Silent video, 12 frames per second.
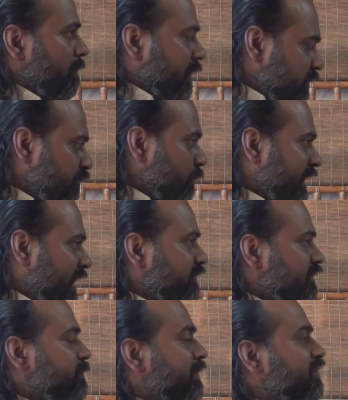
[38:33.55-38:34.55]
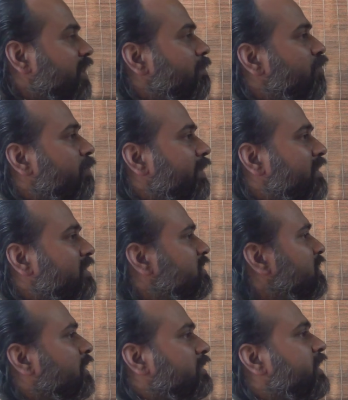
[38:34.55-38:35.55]
But if you believe in special
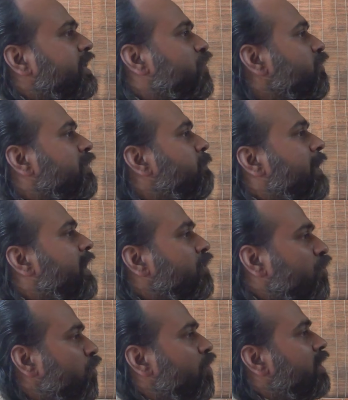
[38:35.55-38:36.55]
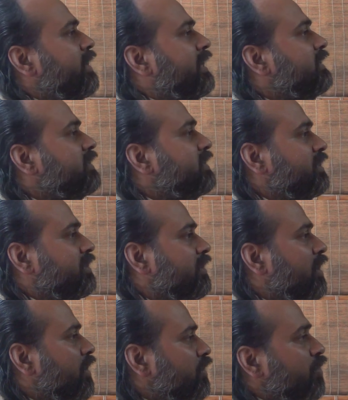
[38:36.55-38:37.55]
moments, then you will pay no attention
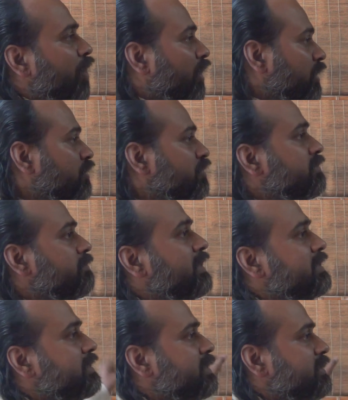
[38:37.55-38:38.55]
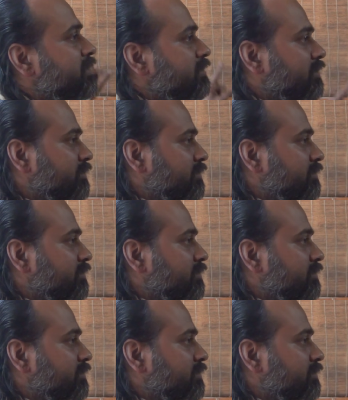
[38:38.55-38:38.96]
to all those months.